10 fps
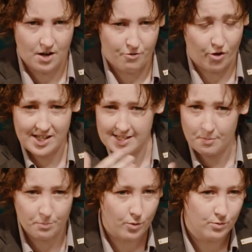For
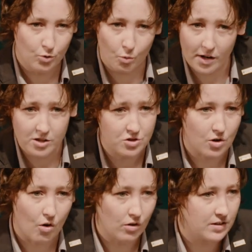example, no one in
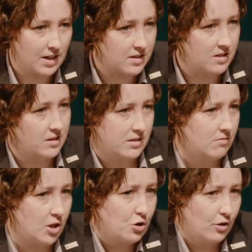Scotland has
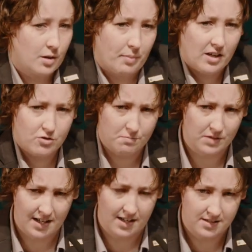endured the bedroom
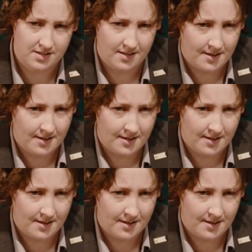tax.